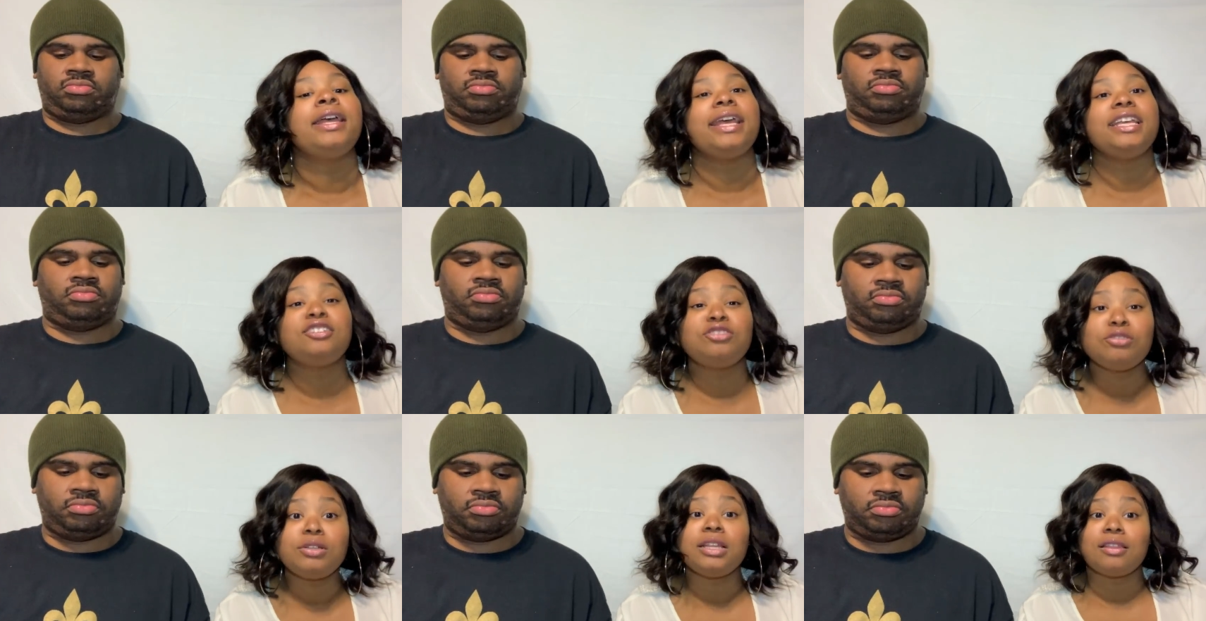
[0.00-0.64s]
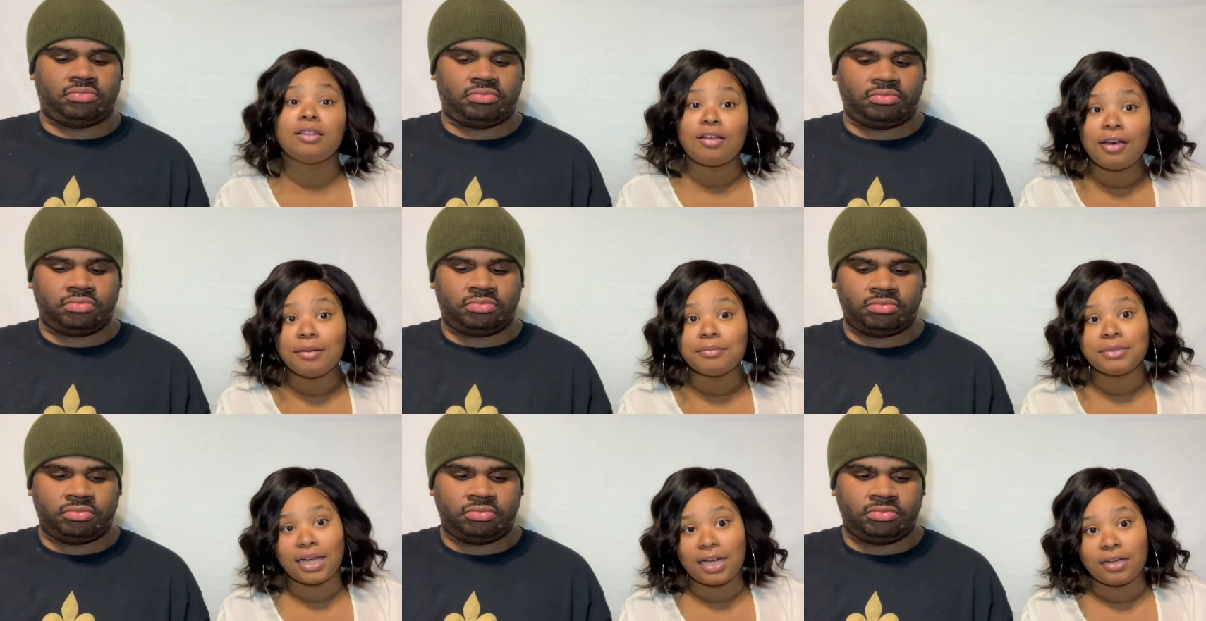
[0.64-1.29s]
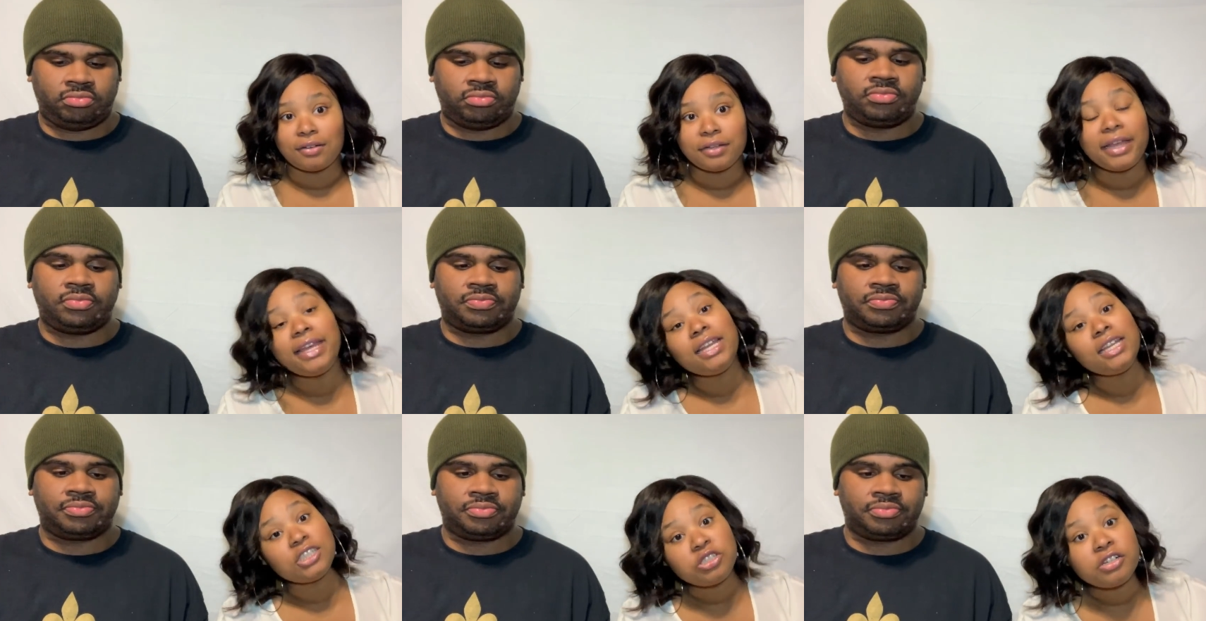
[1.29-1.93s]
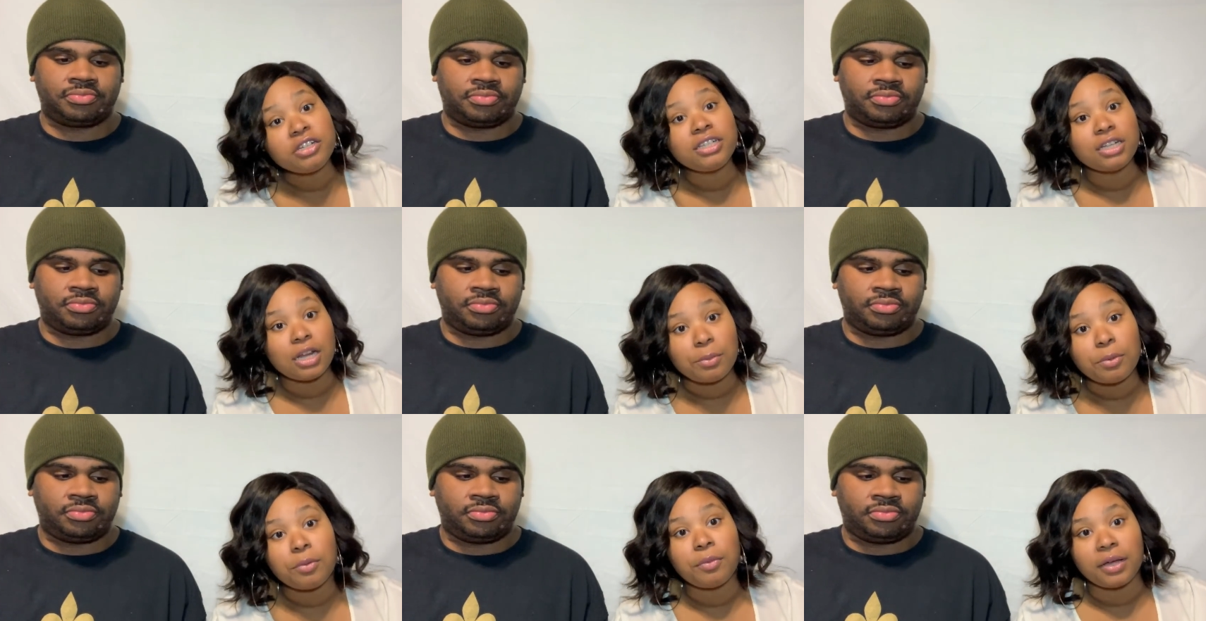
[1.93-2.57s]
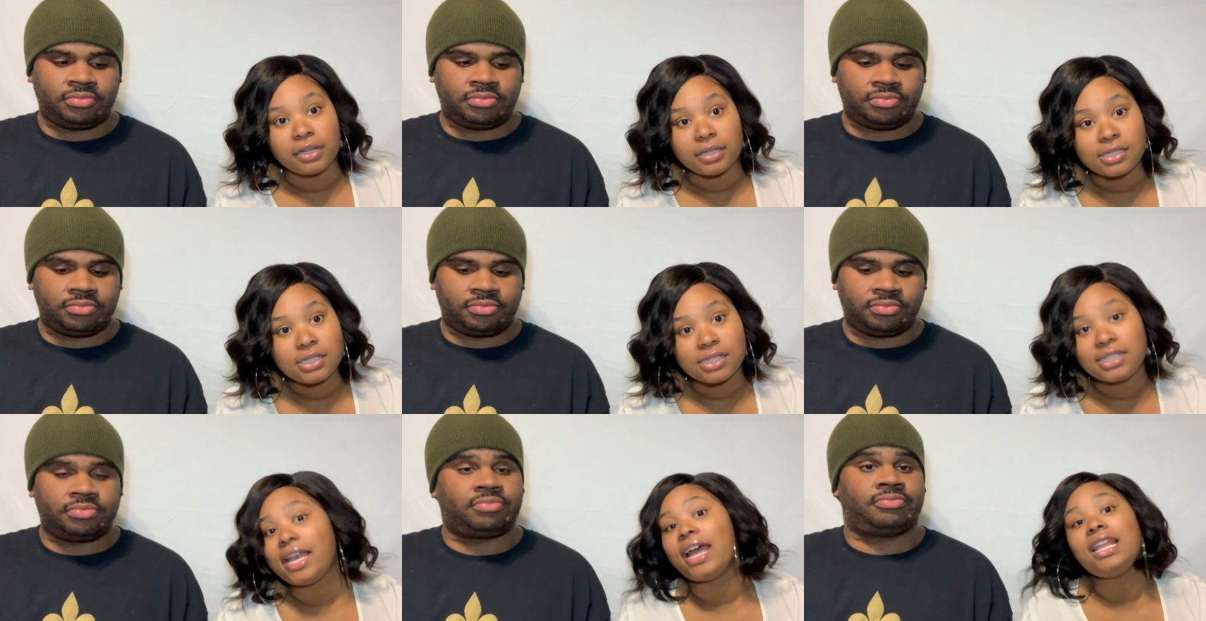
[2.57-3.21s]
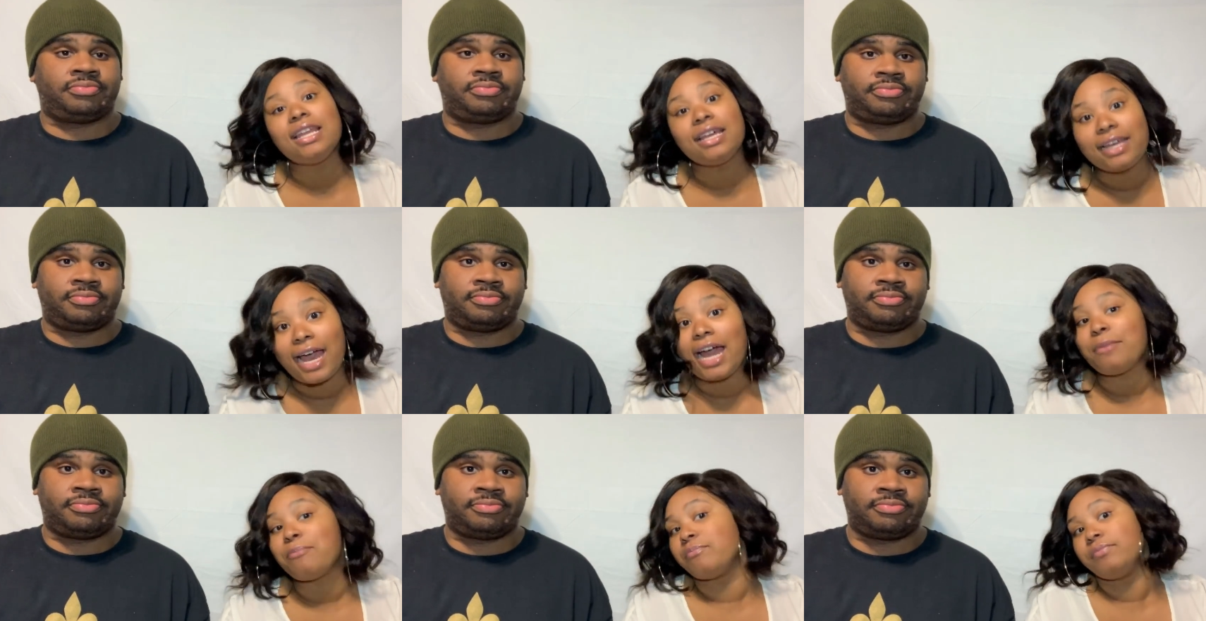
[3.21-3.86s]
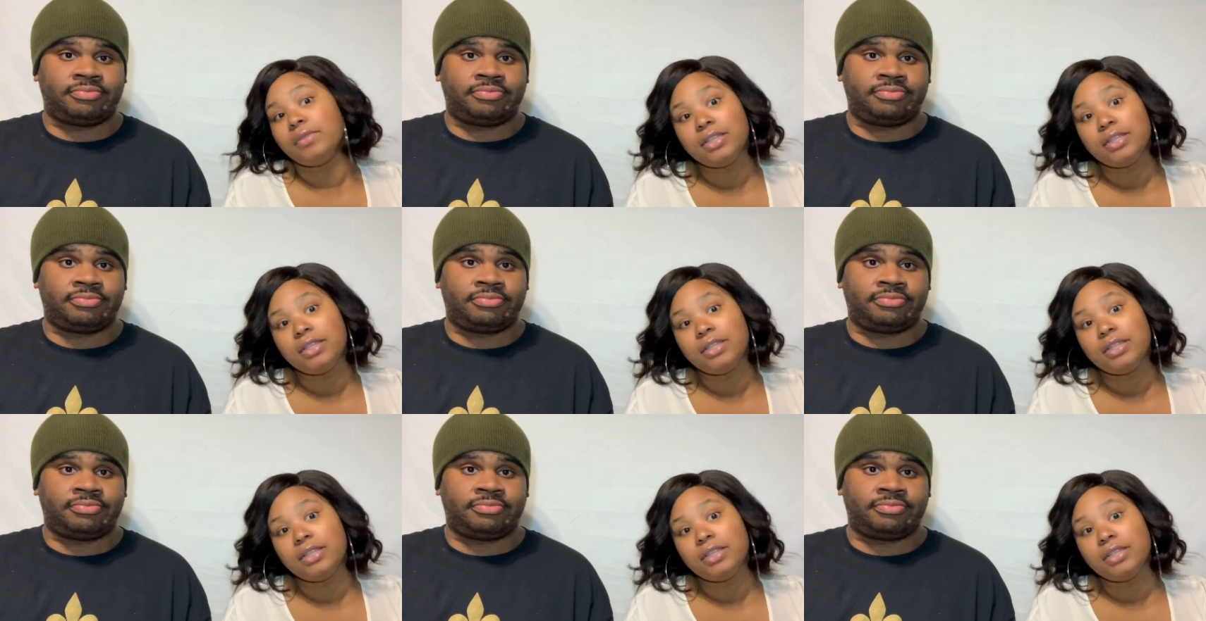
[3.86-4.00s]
Speaker 1: Is you need to calm down, and it's trending number one. Taylor got